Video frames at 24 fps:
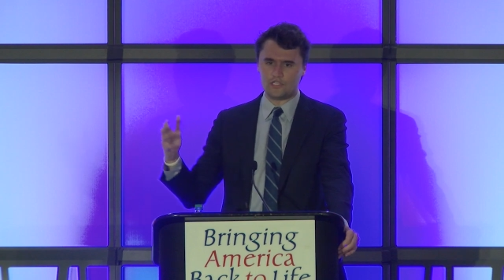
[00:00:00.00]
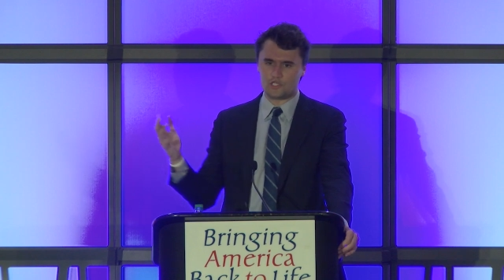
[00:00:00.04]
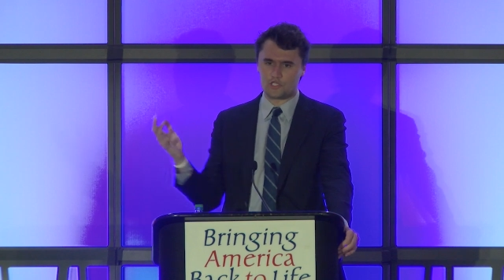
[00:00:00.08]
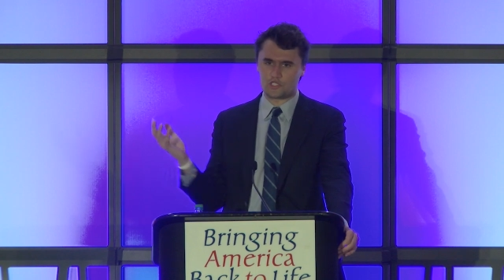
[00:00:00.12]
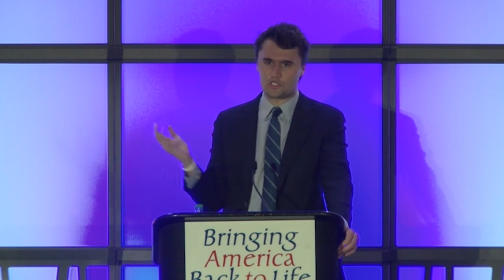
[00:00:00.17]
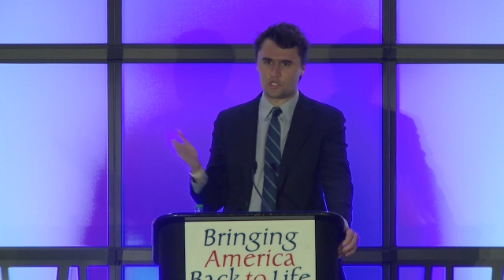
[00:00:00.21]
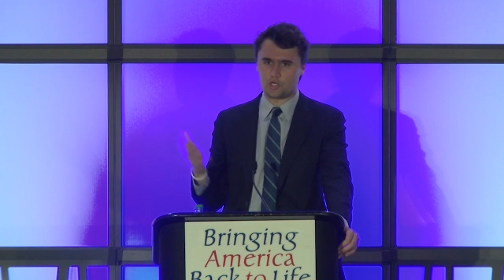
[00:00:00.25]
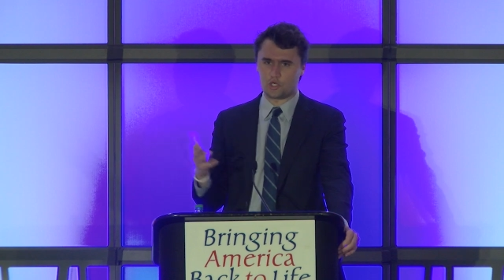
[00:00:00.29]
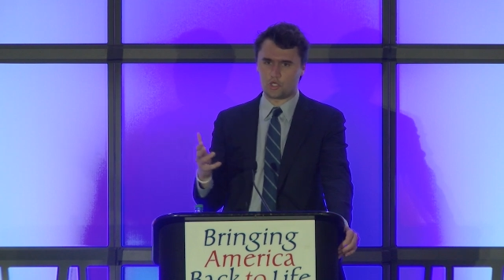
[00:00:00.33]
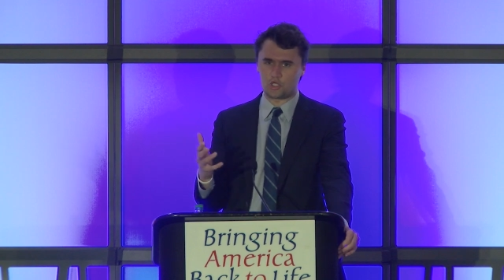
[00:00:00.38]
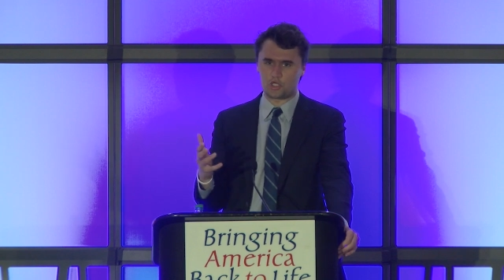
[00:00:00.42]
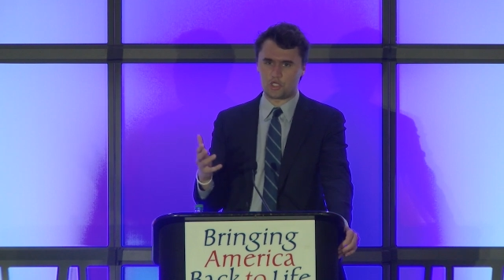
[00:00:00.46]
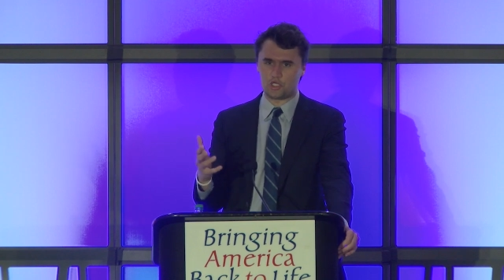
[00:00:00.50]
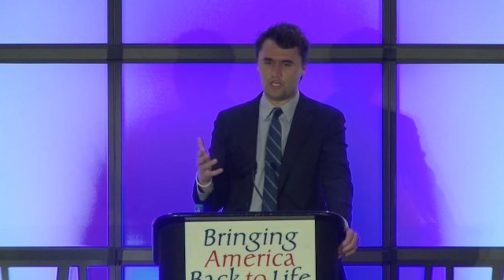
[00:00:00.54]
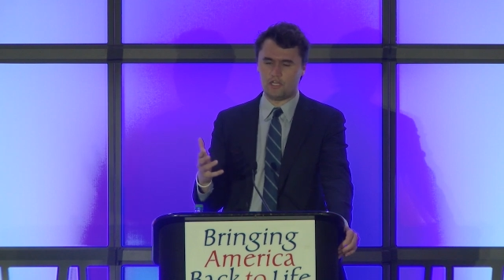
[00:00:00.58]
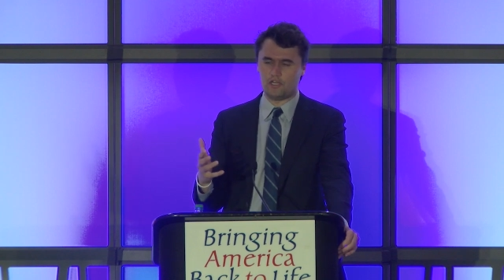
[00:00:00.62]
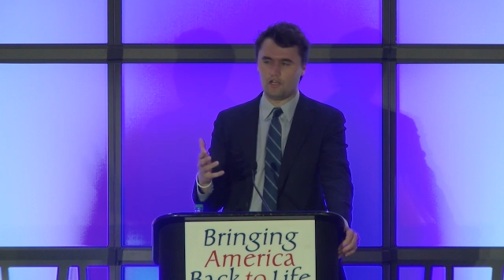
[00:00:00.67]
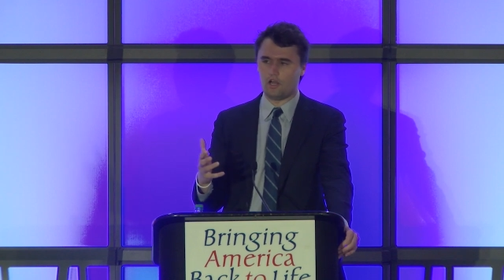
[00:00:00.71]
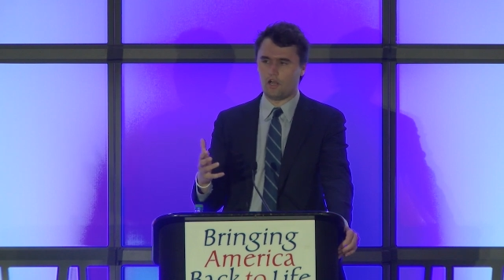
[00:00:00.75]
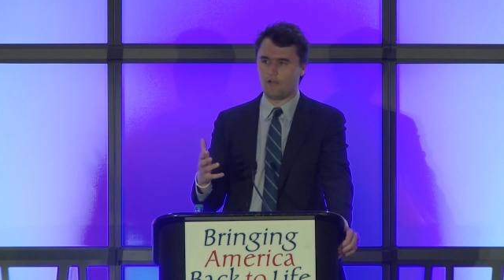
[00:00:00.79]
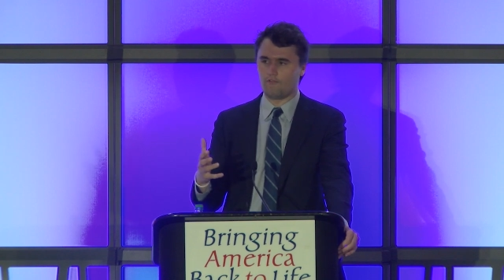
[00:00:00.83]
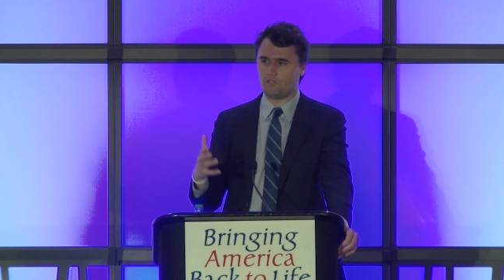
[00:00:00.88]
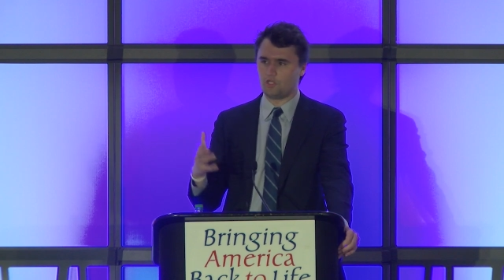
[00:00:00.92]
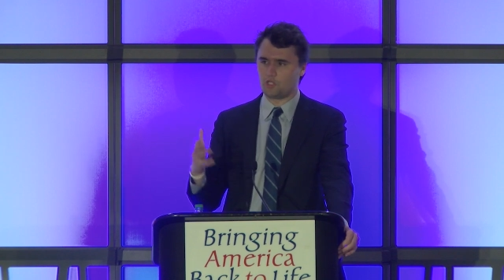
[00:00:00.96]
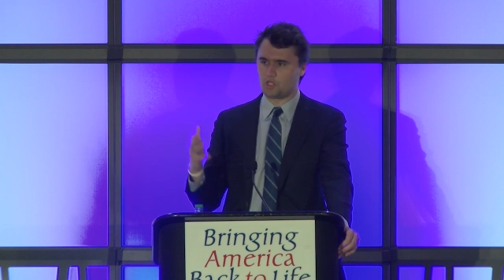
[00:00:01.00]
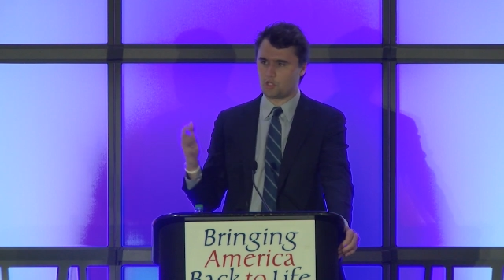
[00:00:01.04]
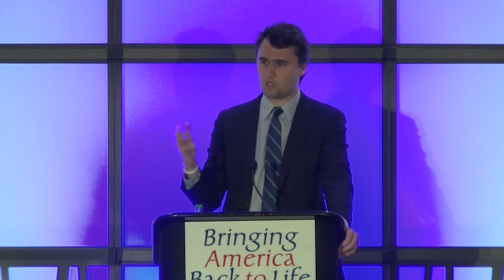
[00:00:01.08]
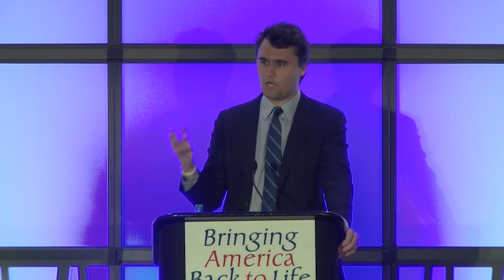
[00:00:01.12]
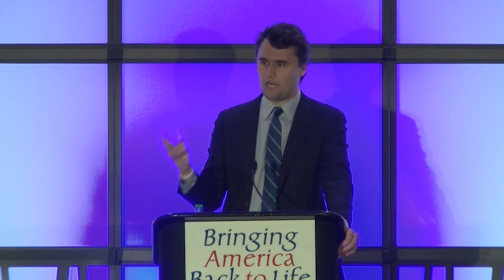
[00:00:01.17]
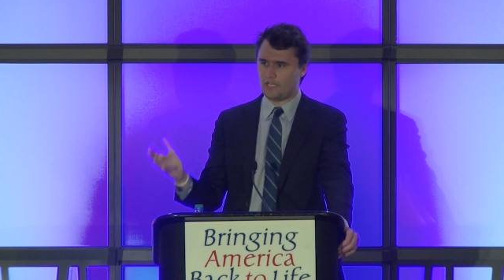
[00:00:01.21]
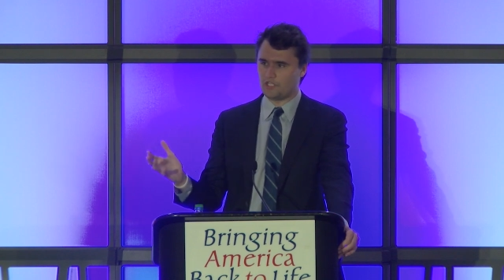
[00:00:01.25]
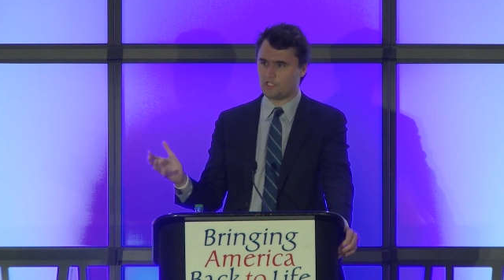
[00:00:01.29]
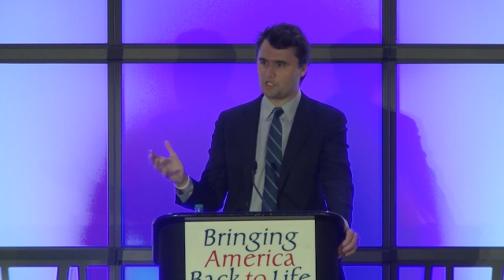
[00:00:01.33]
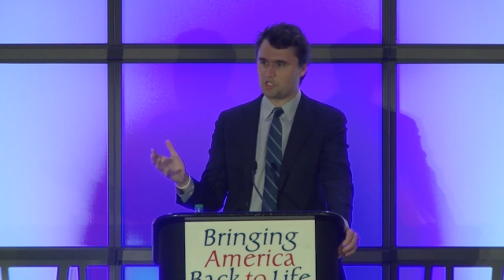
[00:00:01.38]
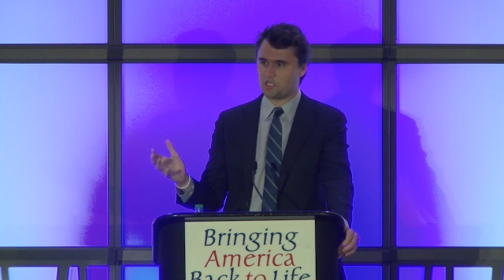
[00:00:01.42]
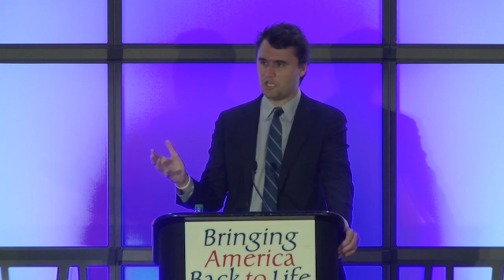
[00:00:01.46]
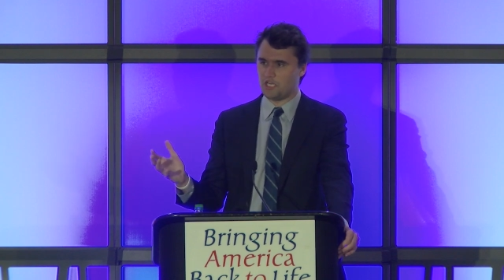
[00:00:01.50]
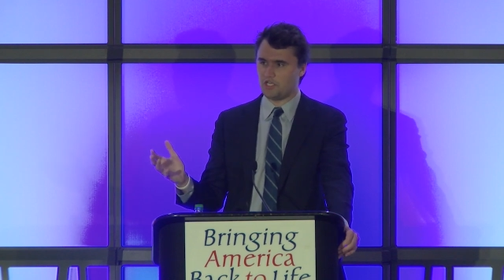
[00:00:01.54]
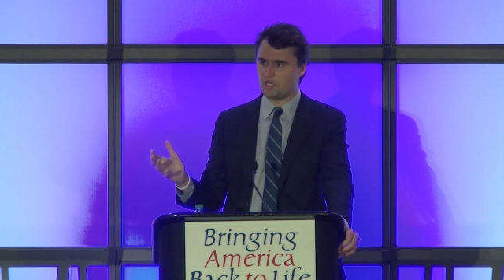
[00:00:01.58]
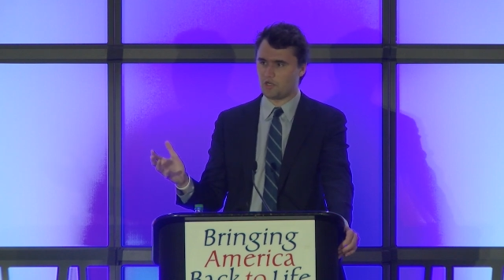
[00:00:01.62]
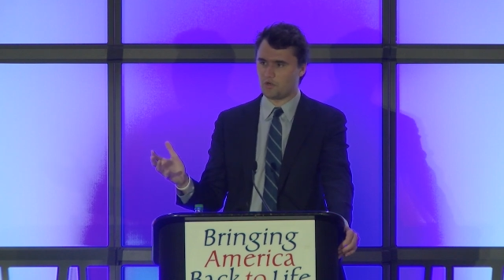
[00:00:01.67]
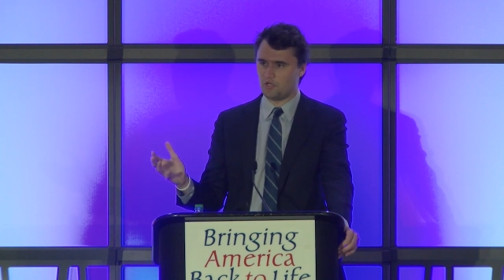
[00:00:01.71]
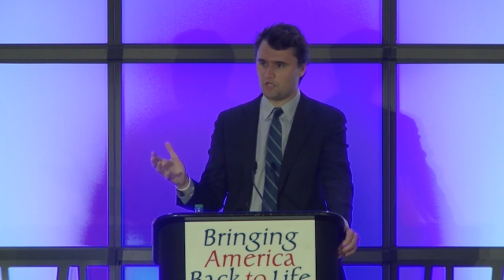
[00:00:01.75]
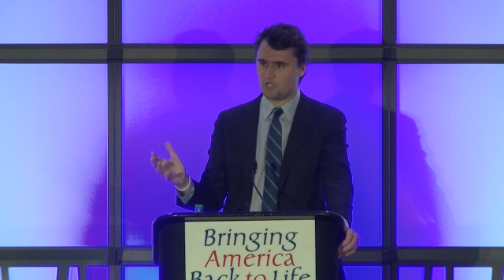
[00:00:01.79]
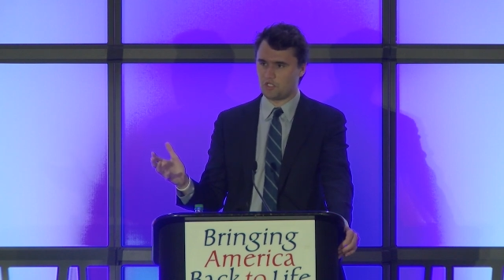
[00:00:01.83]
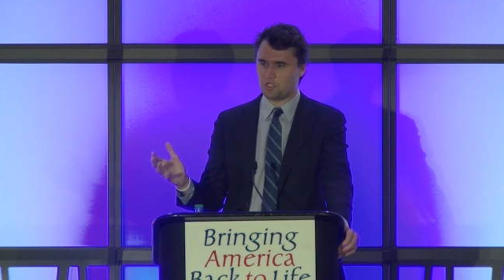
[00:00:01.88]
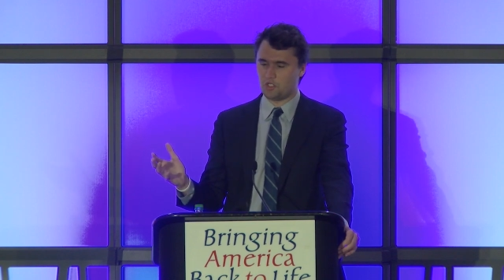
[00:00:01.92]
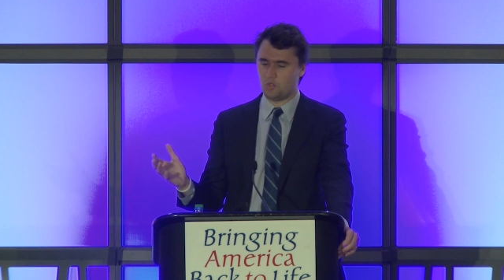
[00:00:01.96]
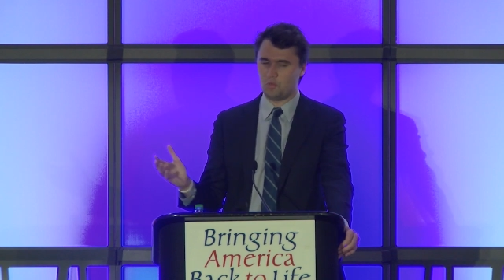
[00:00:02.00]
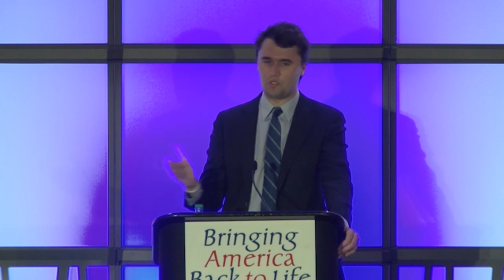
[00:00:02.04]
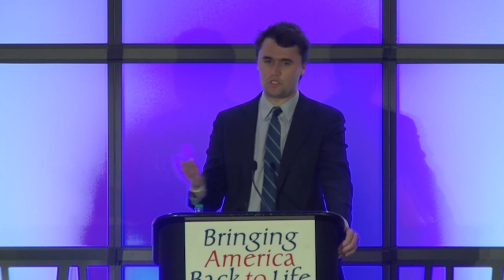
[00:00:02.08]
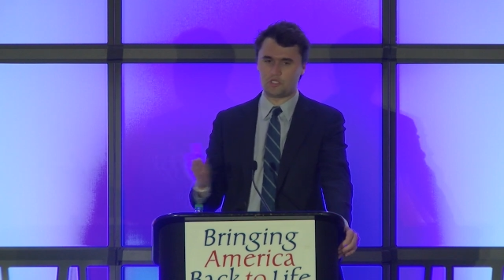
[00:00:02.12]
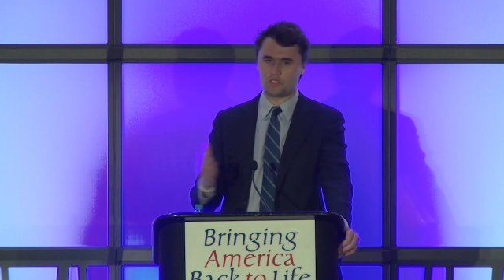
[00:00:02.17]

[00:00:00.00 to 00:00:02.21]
insertion of the transgender issue,